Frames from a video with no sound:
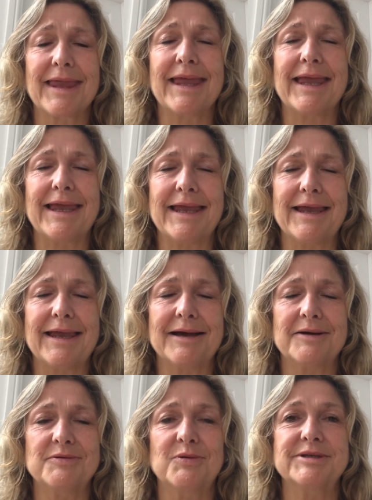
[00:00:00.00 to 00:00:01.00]
He
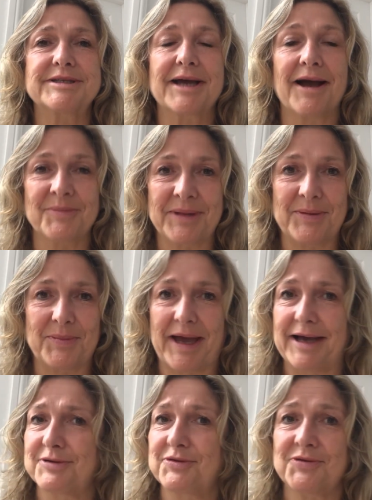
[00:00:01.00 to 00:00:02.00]
was coming
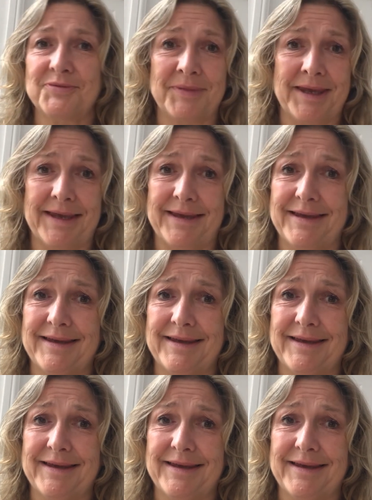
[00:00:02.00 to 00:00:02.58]
back to me.